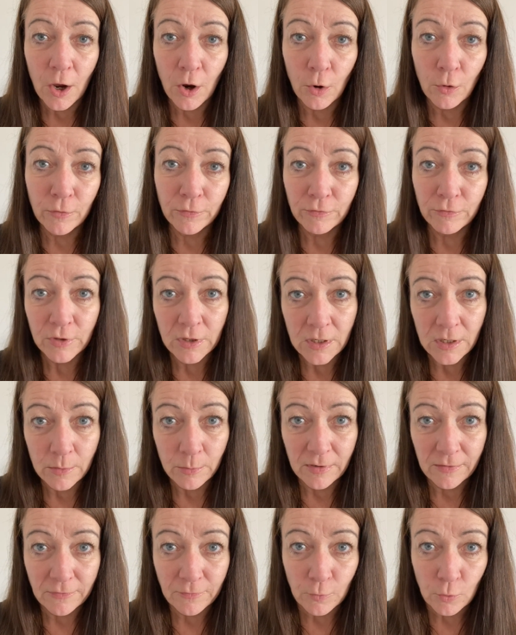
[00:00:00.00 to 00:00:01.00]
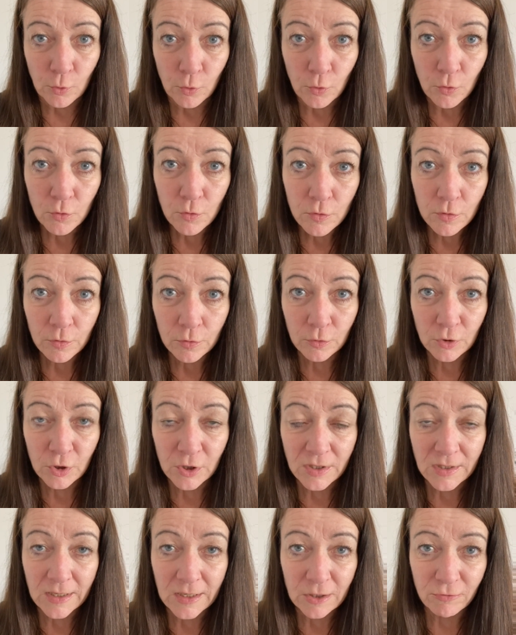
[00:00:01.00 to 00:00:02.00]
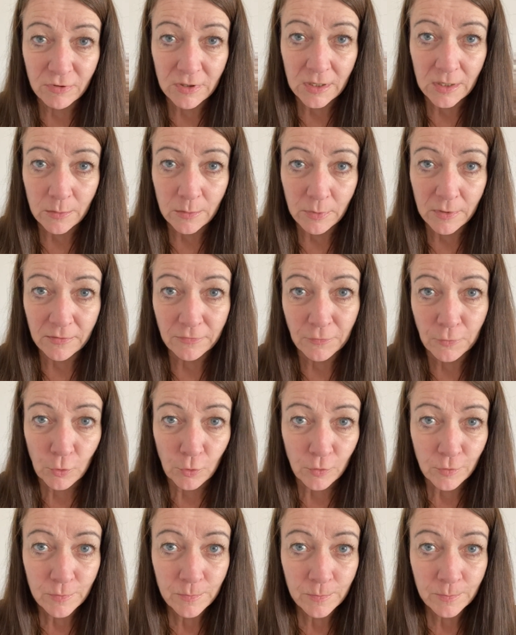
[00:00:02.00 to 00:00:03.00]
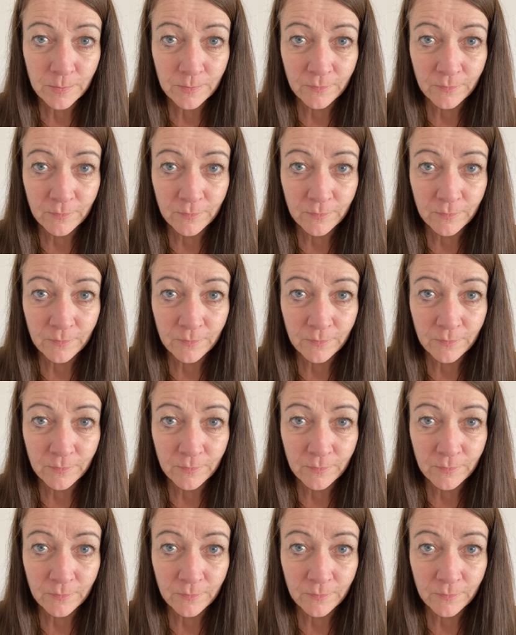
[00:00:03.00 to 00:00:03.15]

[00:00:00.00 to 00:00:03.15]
over a year before, or just under a year before,